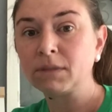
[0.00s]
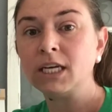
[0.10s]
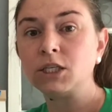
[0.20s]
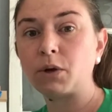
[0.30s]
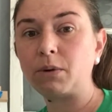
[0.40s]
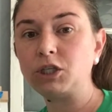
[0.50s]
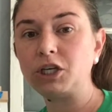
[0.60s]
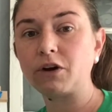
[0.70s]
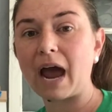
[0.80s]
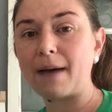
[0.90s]
So I want you to
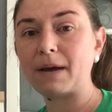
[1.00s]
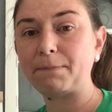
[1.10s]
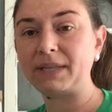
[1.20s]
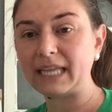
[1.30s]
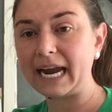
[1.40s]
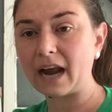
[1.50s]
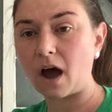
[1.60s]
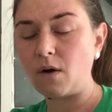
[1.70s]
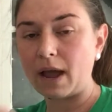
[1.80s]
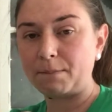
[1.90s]
grab
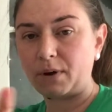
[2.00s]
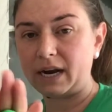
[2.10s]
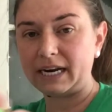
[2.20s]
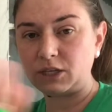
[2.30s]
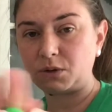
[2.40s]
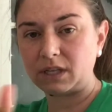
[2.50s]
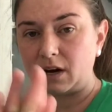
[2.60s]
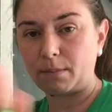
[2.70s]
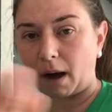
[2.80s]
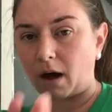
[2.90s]
Play-Doh and put it into a
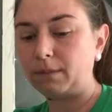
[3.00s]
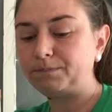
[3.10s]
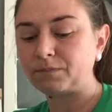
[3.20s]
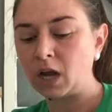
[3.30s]
little ball.